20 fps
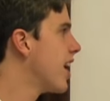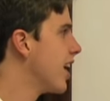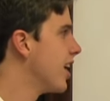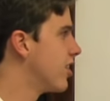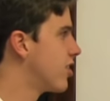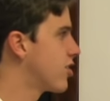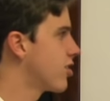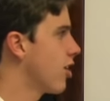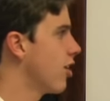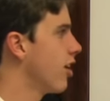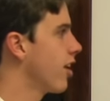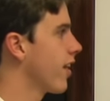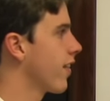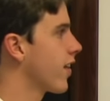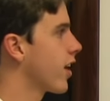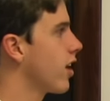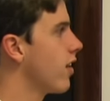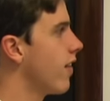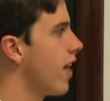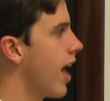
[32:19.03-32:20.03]
It started at
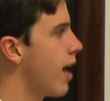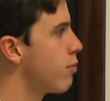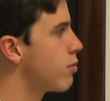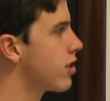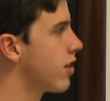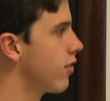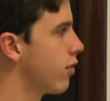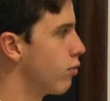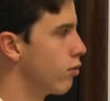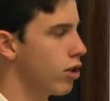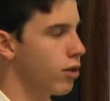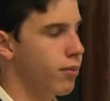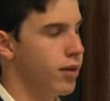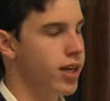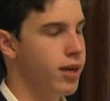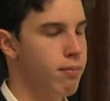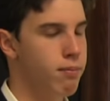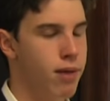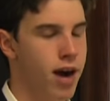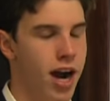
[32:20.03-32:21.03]
the collapse of the
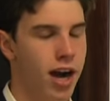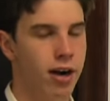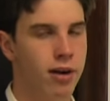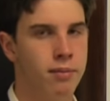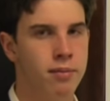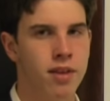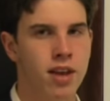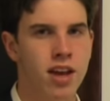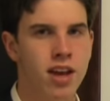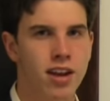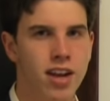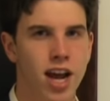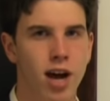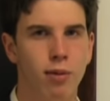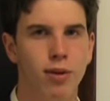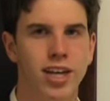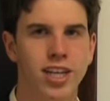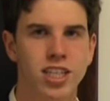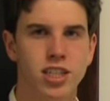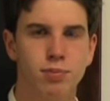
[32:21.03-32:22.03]
Roman Empire.
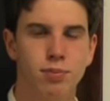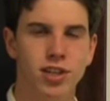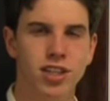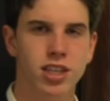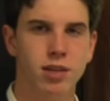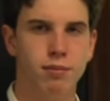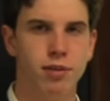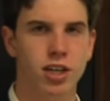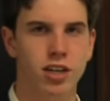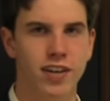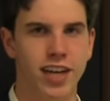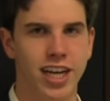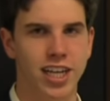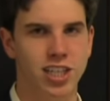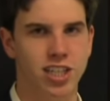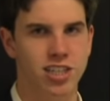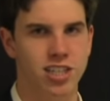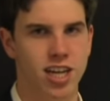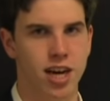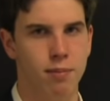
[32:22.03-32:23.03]
Now we can split the Middle
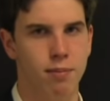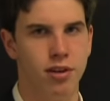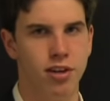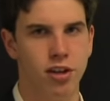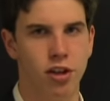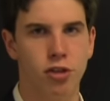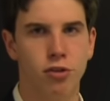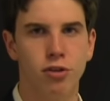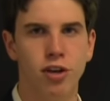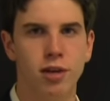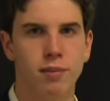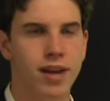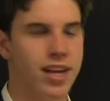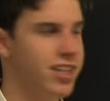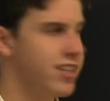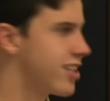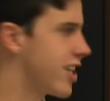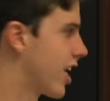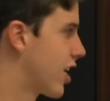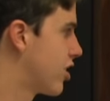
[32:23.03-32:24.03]
Ages up into three
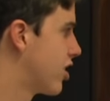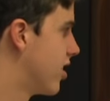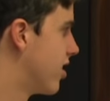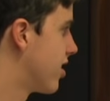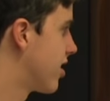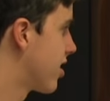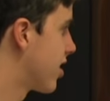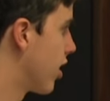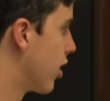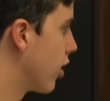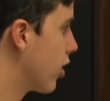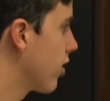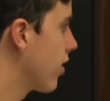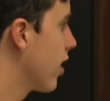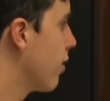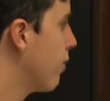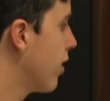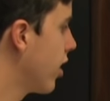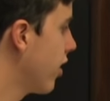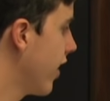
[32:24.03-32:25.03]
main sections: the
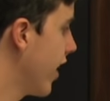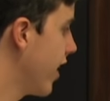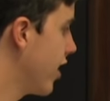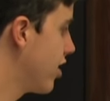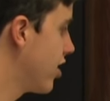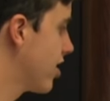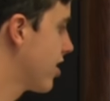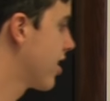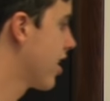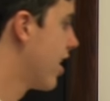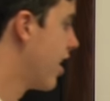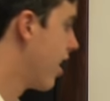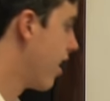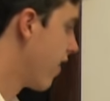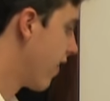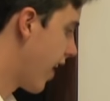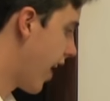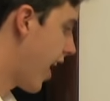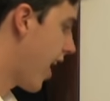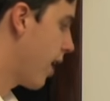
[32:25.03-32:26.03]
early Middle Ages,
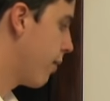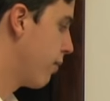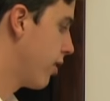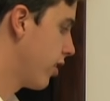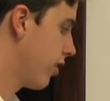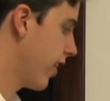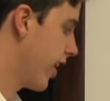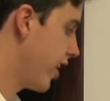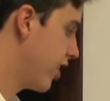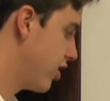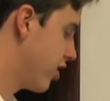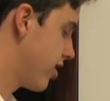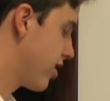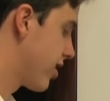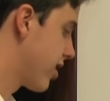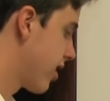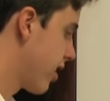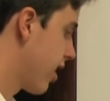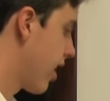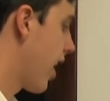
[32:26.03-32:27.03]
the high Middle
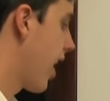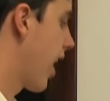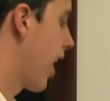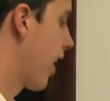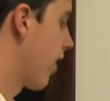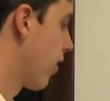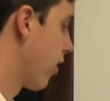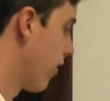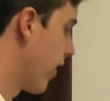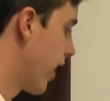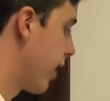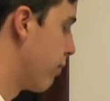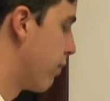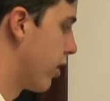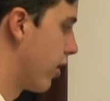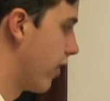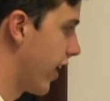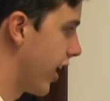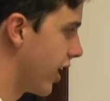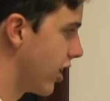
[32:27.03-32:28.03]
Ages, and the late
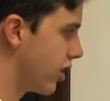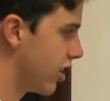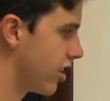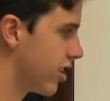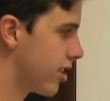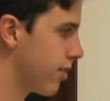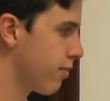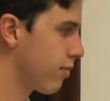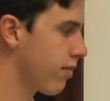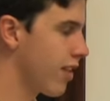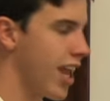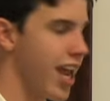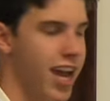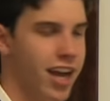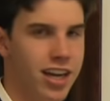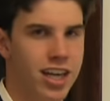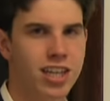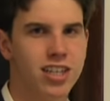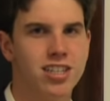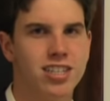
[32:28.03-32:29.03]
Middle Ages.
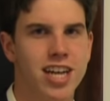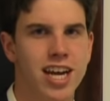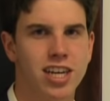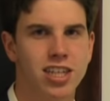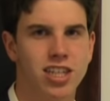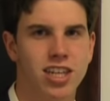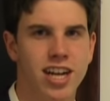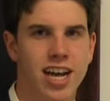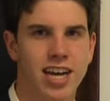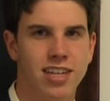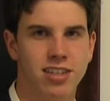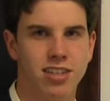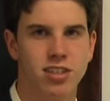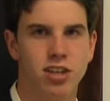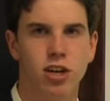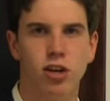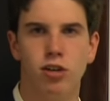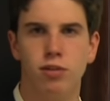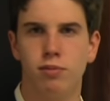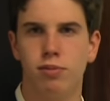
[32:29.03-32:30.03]
And each section has
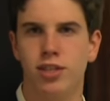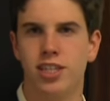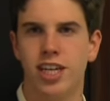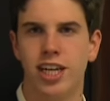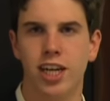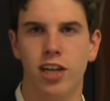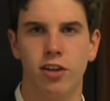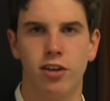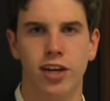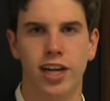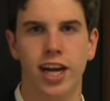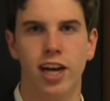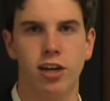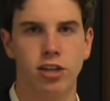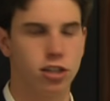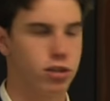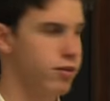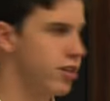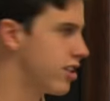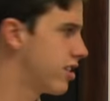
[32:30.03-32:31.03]
its own particular
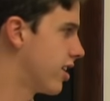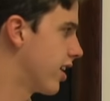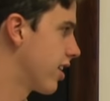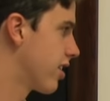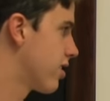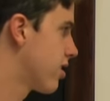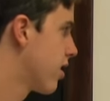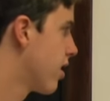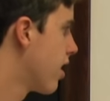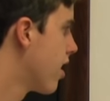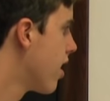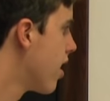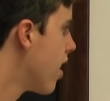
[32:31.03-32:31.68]
characteristics.